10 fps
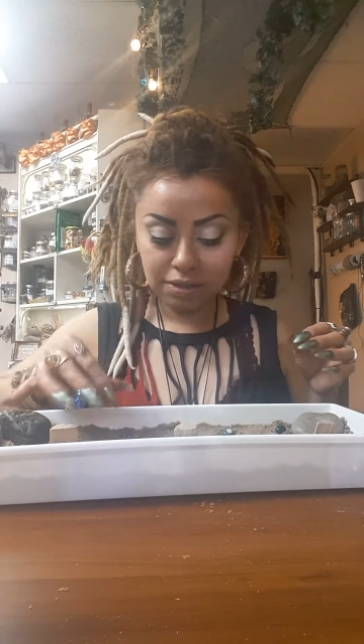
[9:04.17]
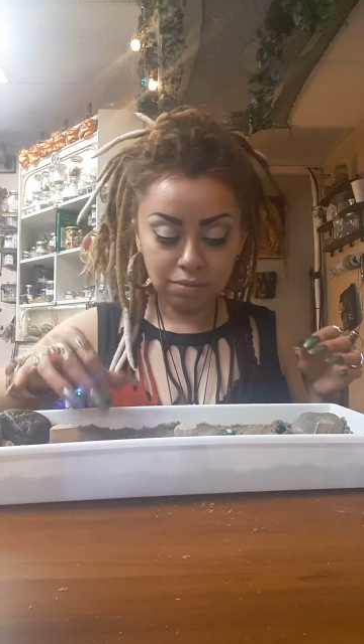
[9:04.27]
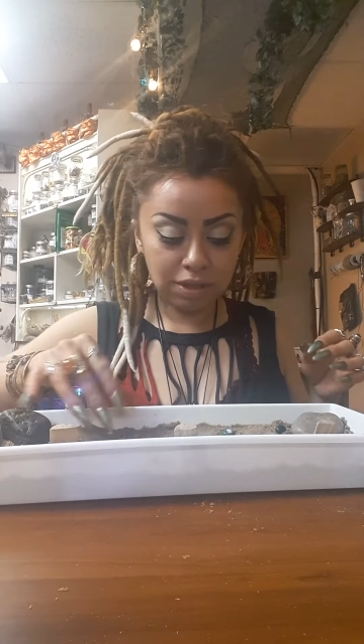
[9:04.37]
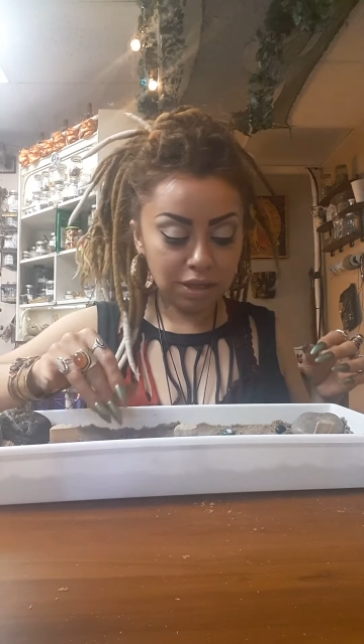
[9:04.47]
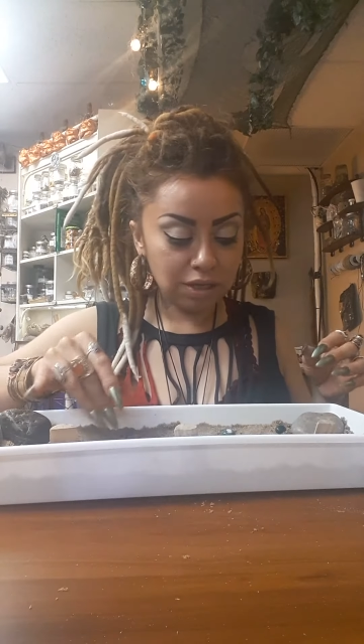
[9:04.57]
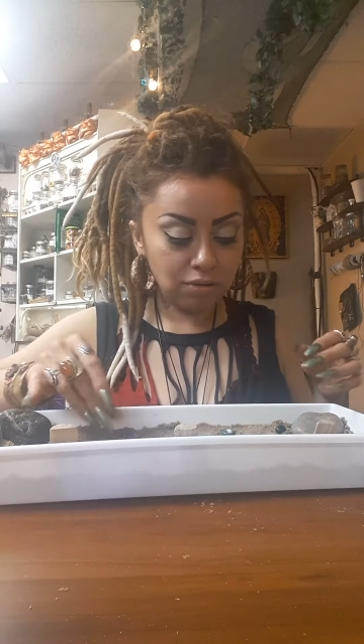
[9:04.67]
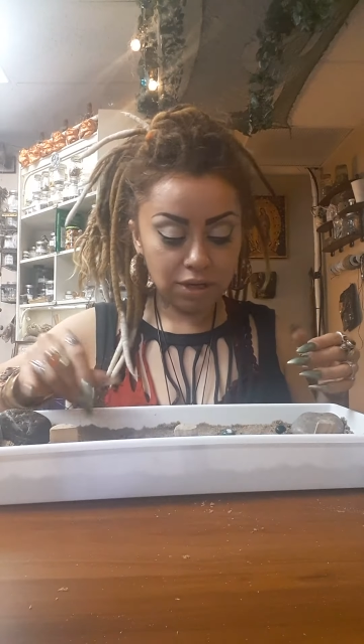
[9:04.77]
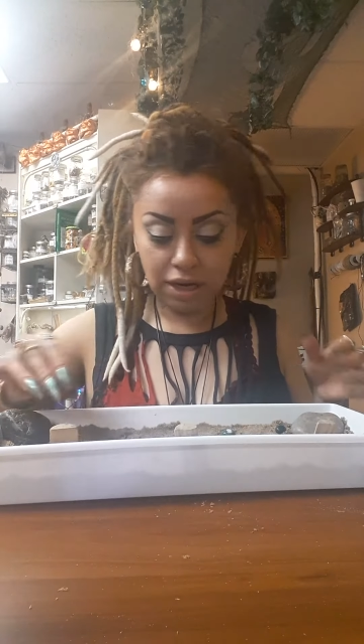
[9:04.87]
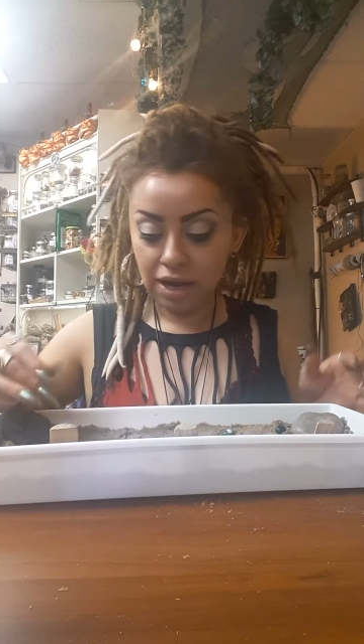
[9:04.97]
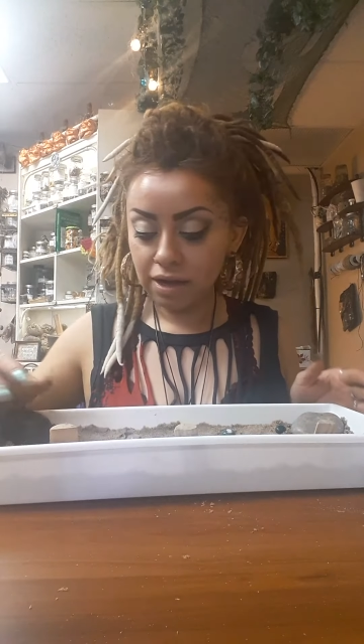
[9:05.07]
something that you
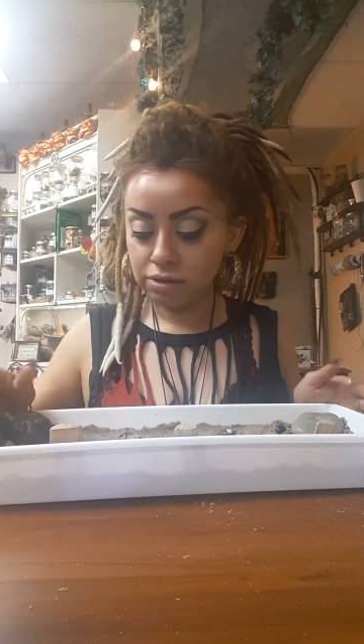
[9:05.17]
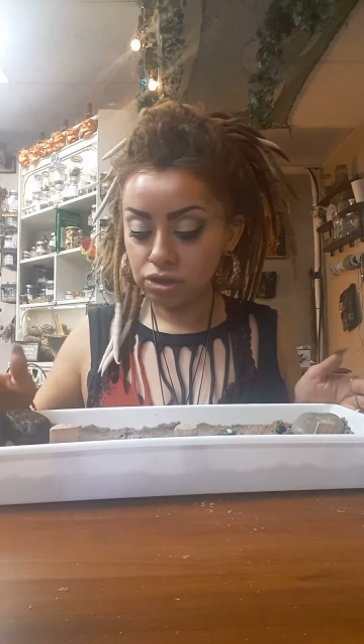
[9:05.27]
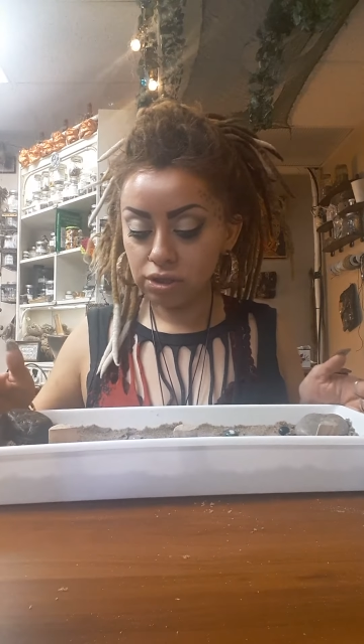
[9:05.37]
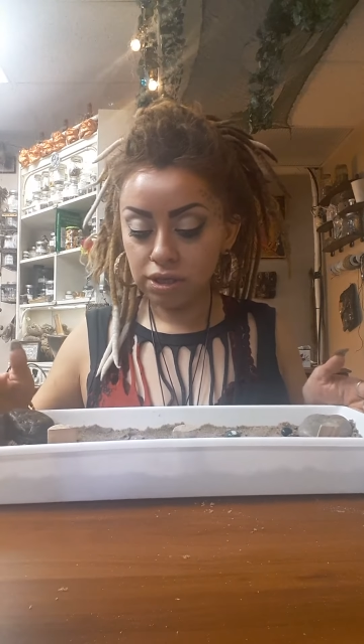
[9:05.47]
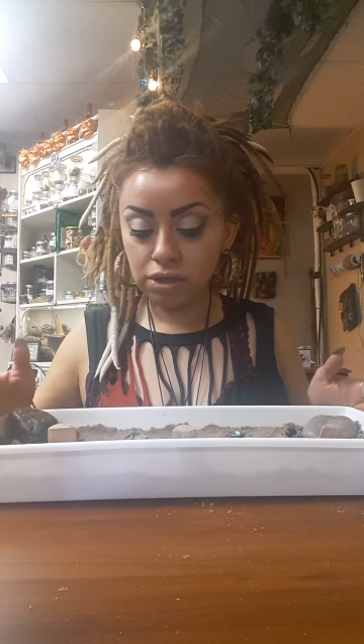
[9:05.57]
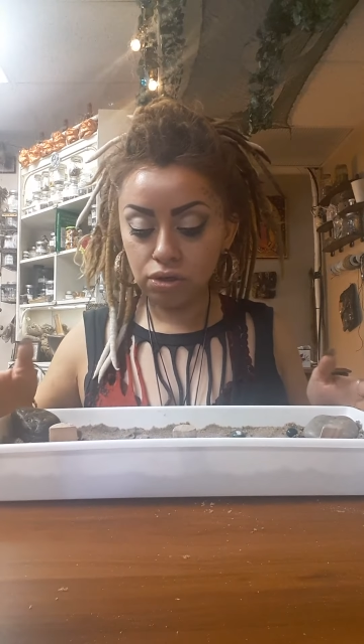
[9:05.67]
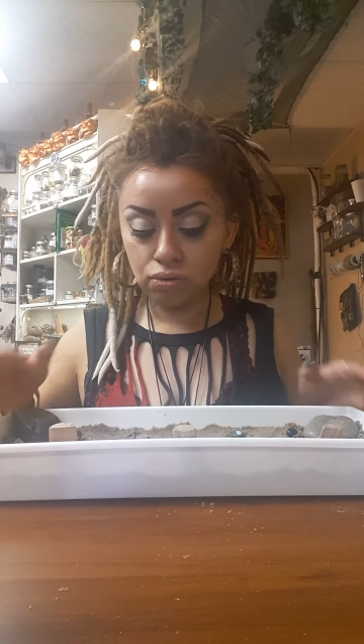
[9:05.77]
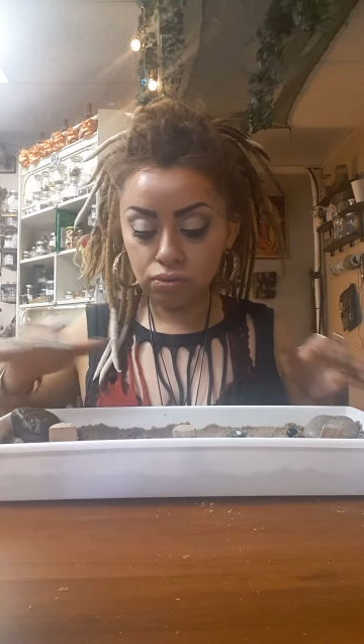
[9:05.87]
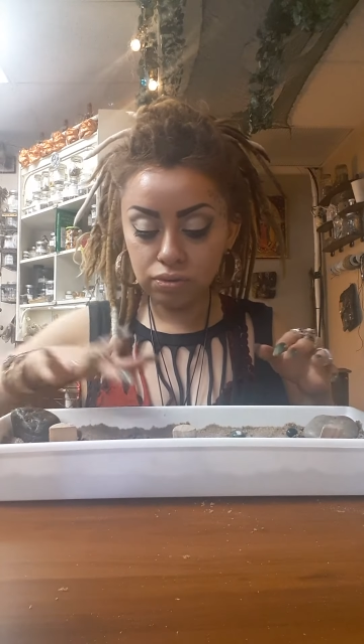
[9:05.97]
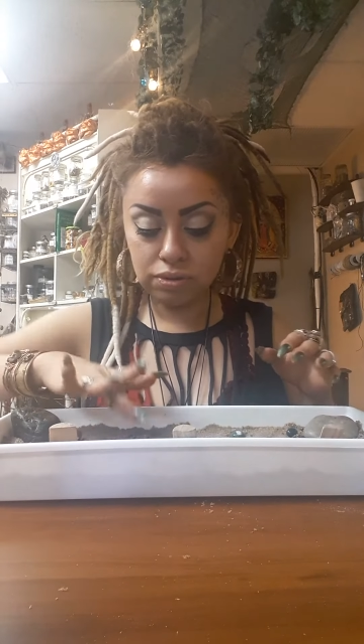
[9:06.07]
can actually
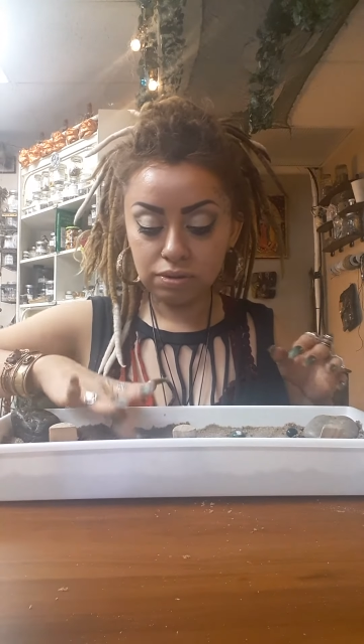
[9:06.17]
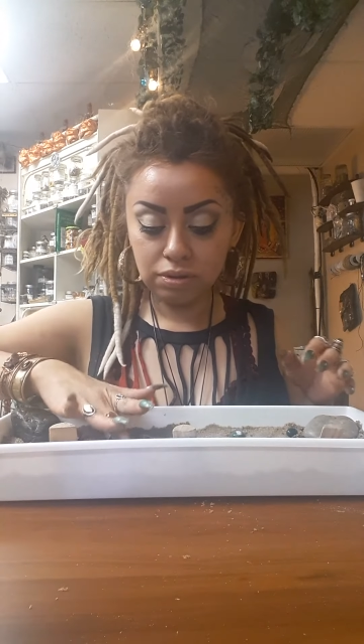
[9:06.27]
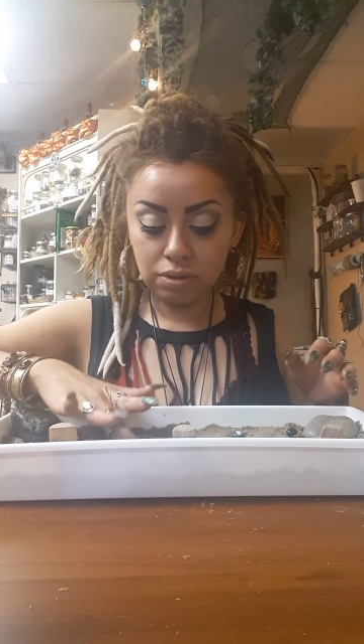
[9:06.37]
use